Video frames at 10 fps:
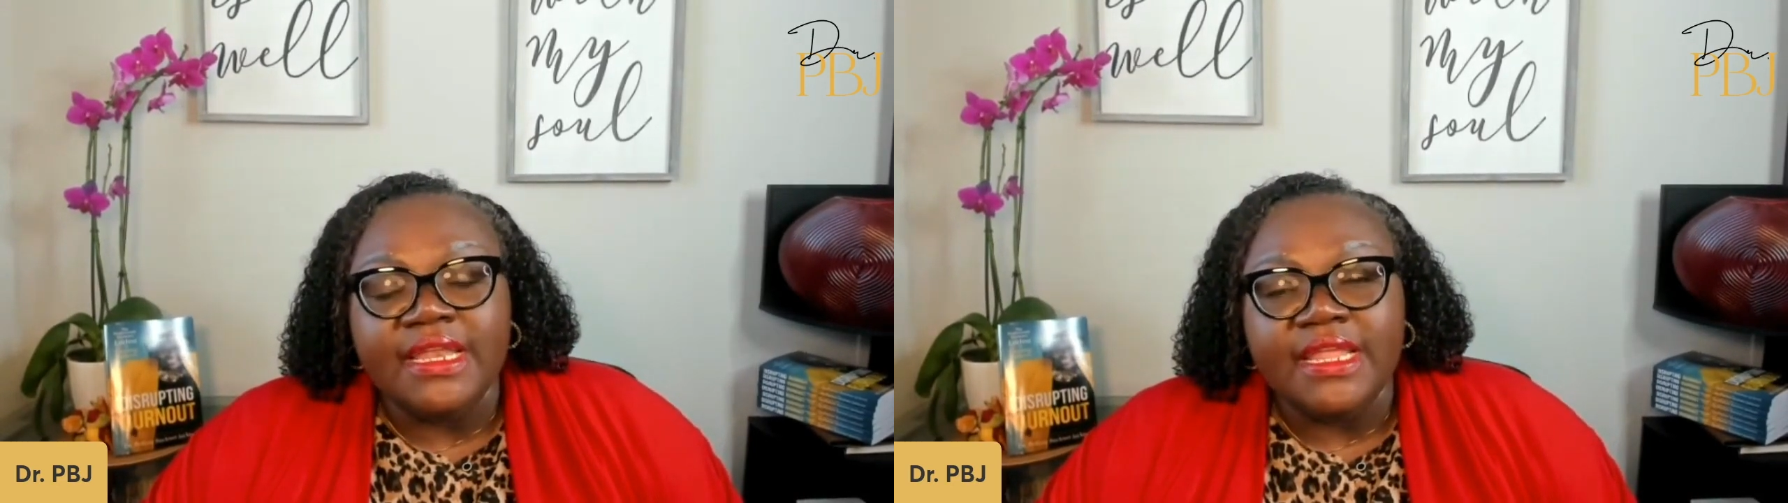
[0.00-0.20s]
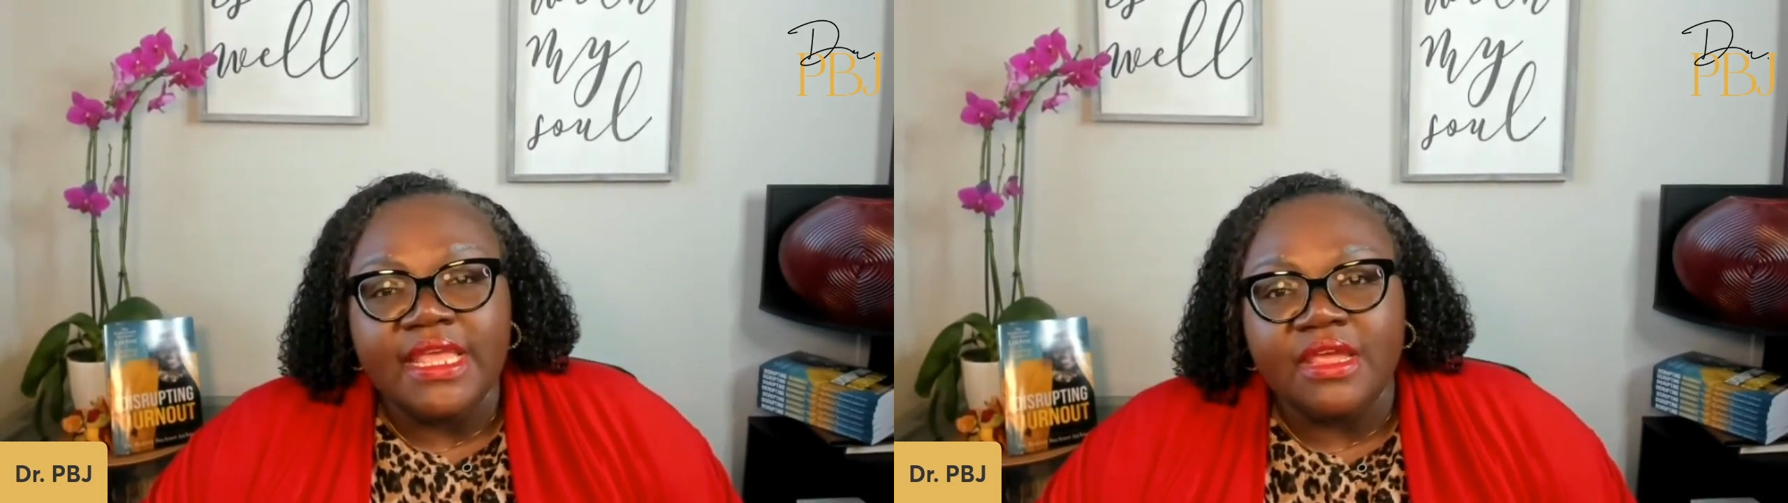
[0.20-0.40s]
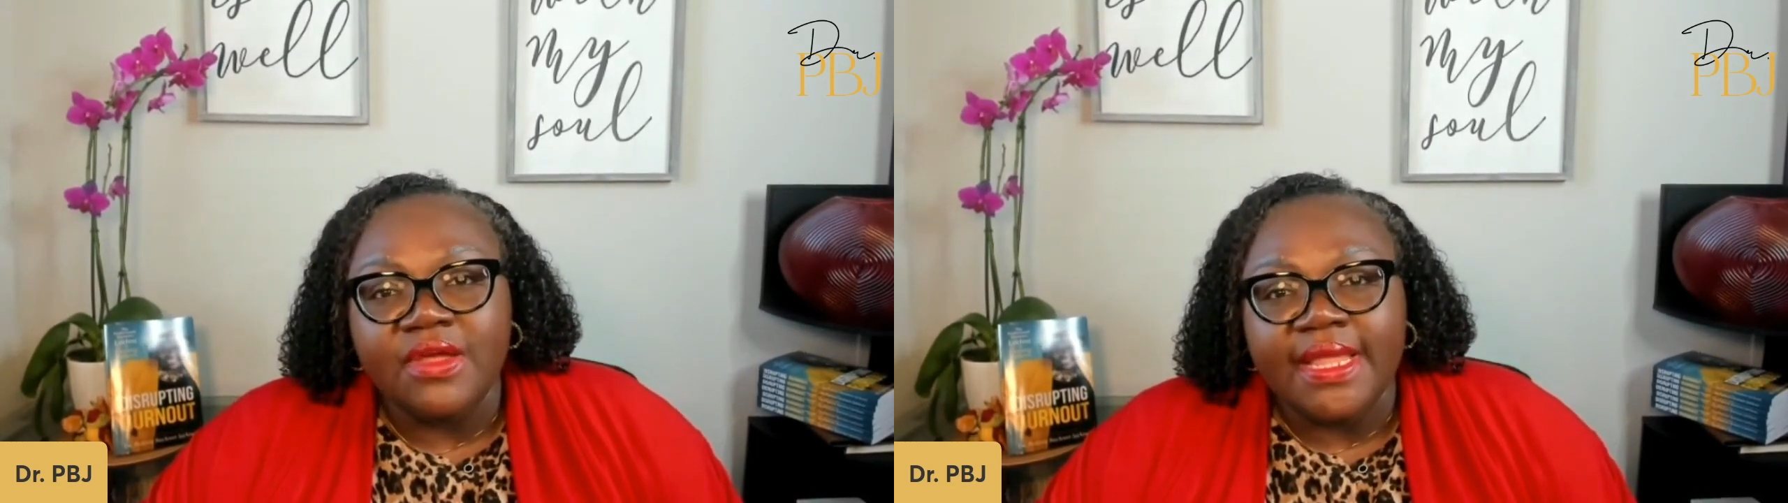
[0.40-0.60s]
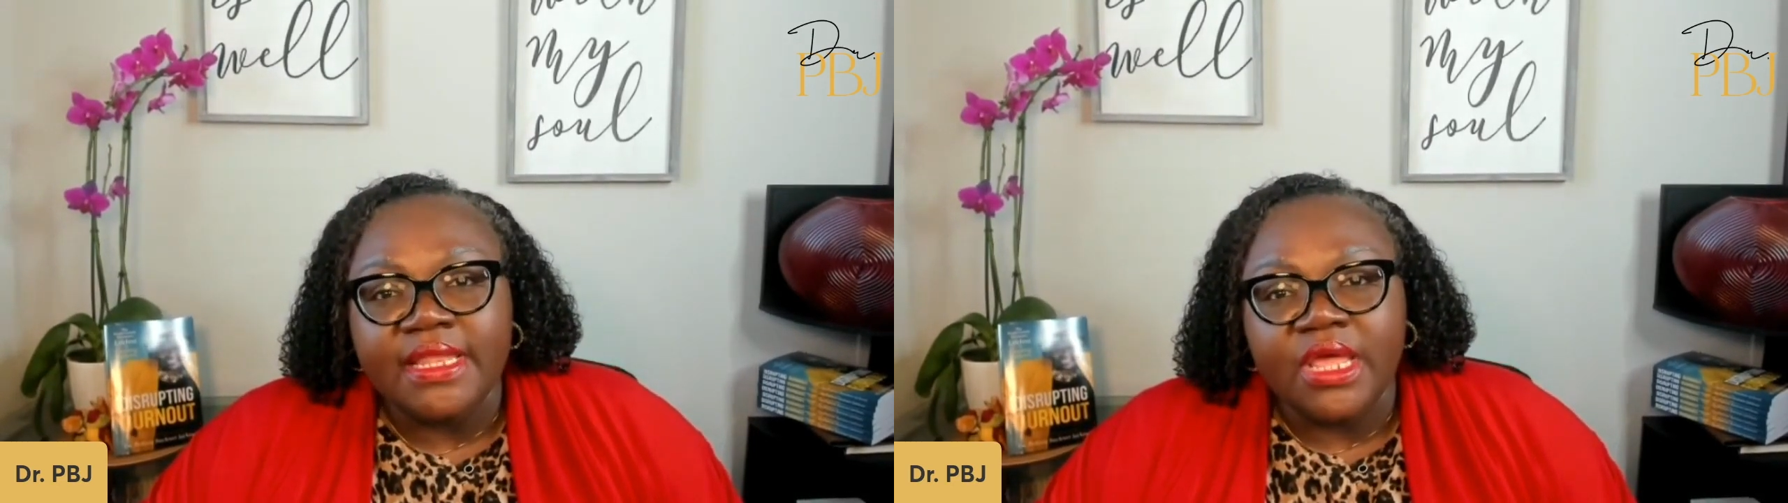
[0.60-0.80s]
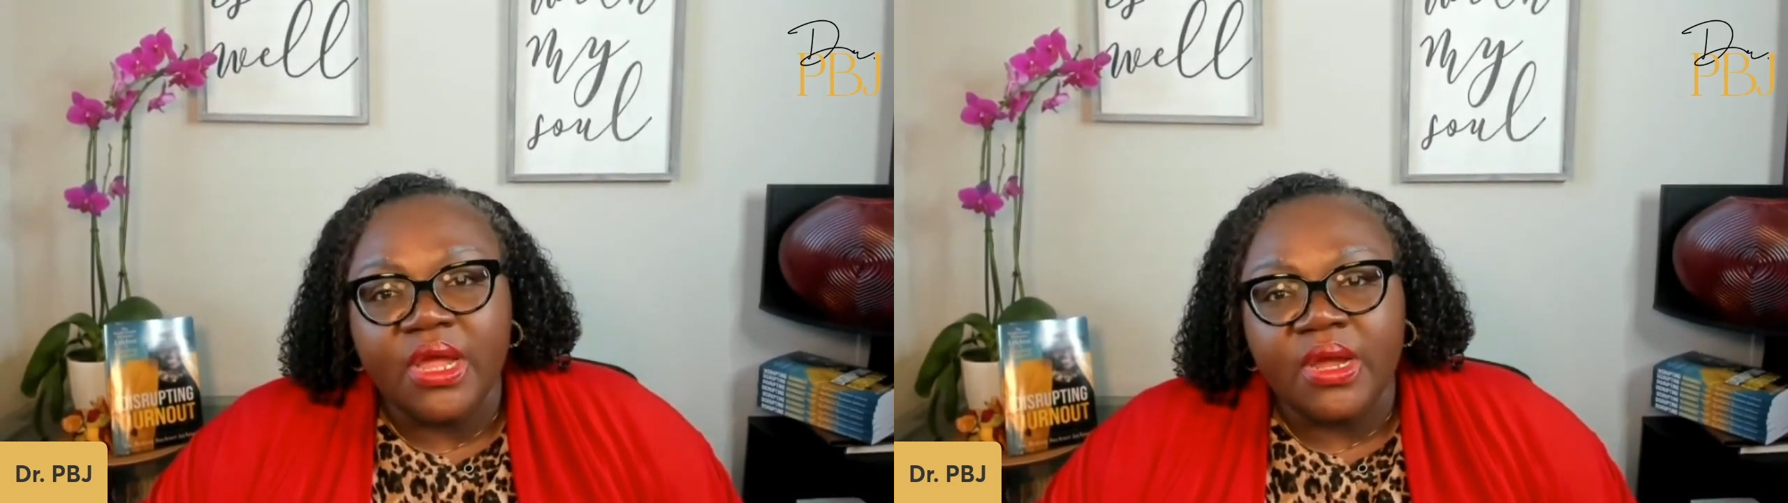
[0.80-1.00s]
here in
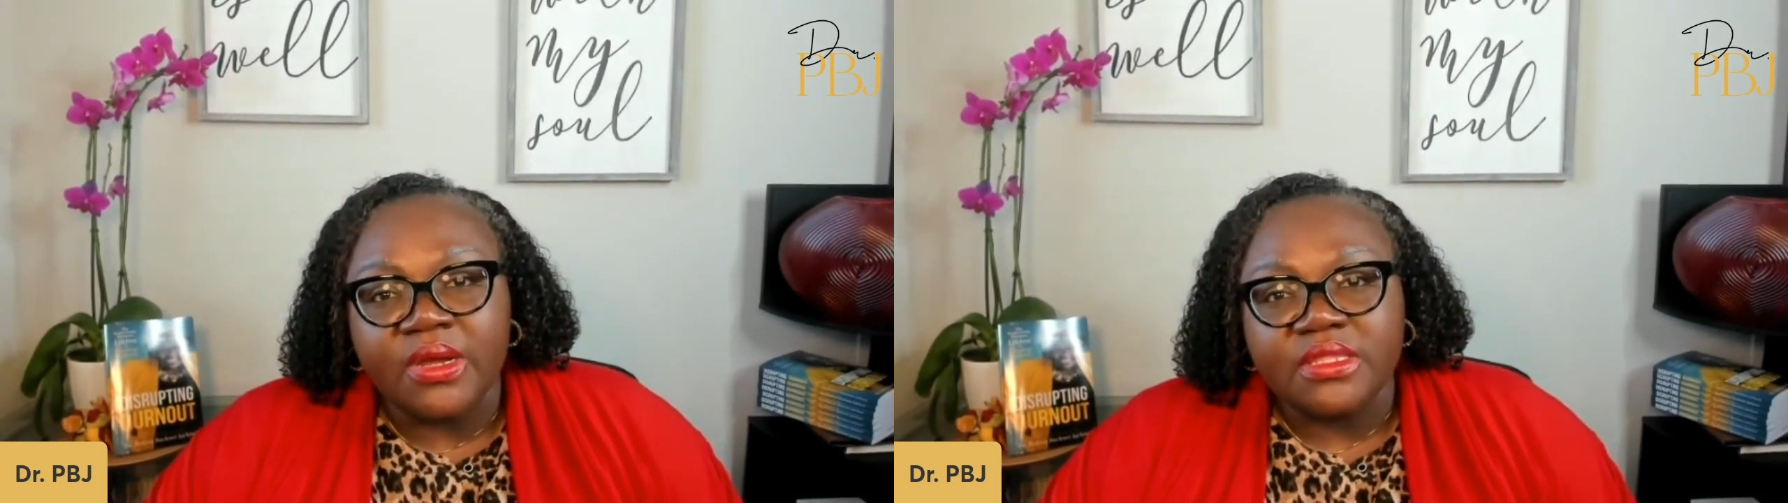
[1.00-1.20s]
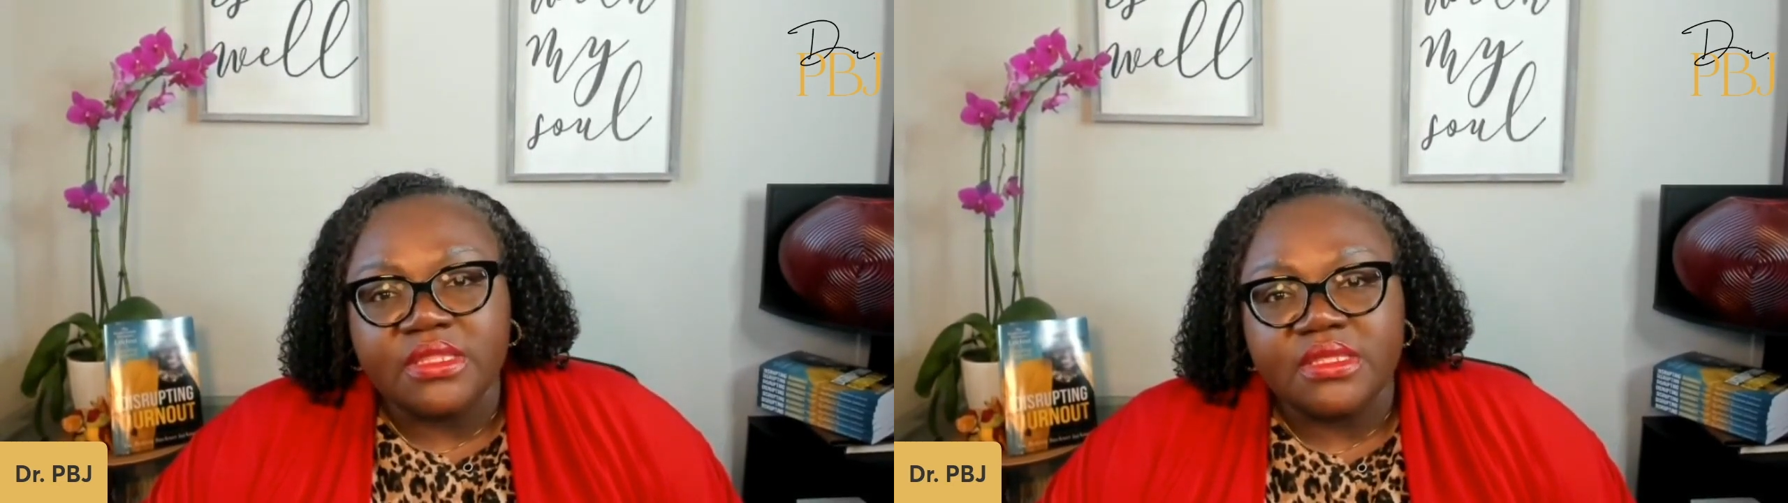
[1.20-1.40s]
the earth.